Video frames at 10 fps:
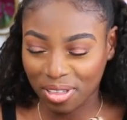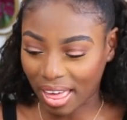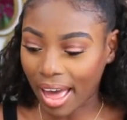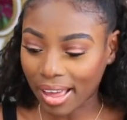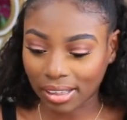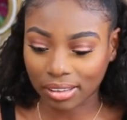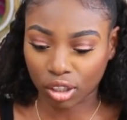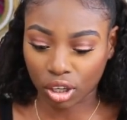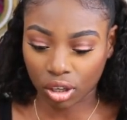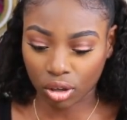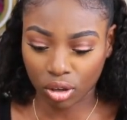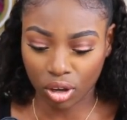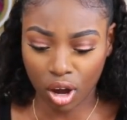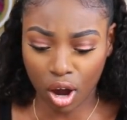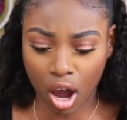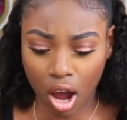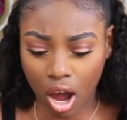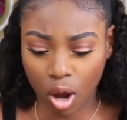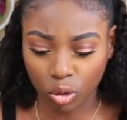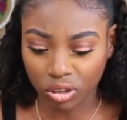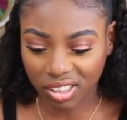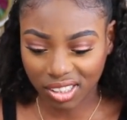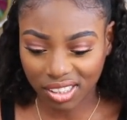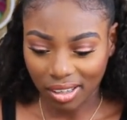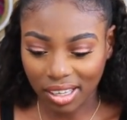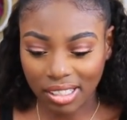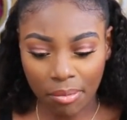that is cute! Is